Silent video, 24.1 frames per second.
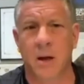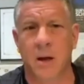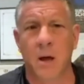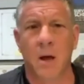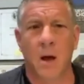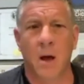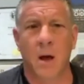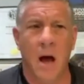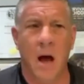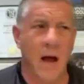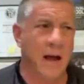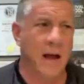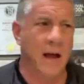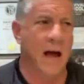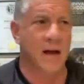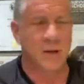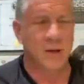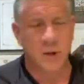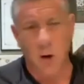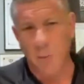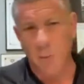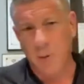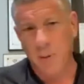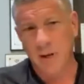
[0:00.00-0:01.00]
I got so
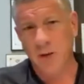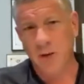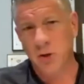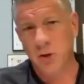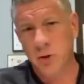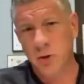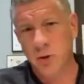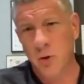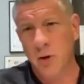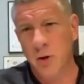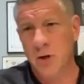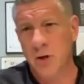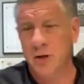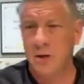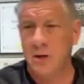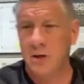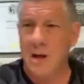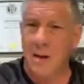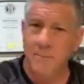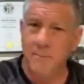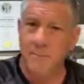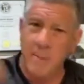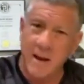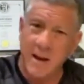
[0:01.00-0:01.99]
many students and I'm
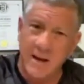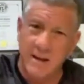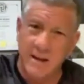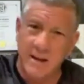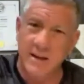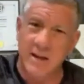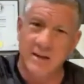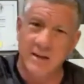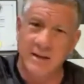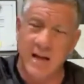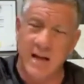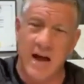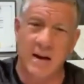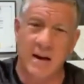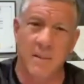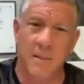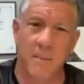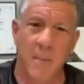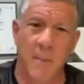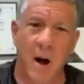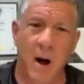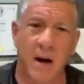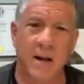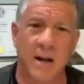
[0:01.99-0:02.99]
making this kind of
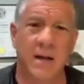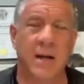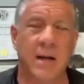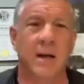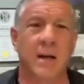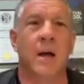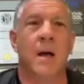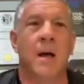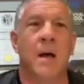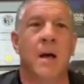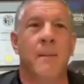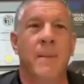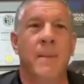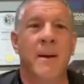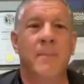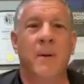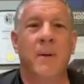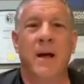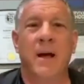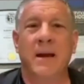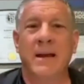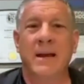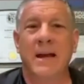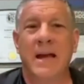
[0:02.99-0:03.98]
money, and people are like,
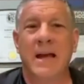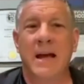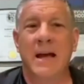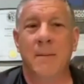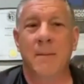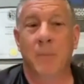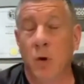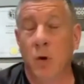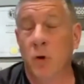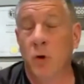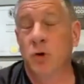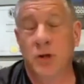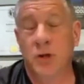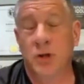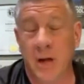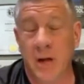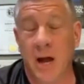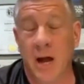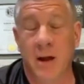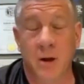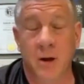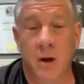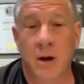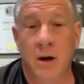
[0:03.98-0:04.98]
yeah, bullshit.
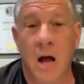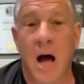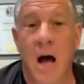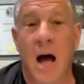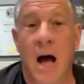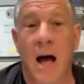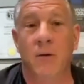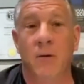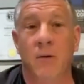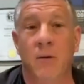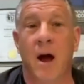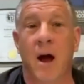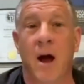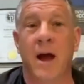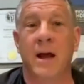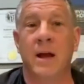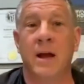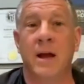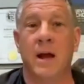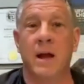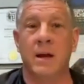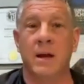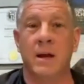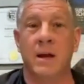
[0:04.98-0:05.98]
You're not, right? And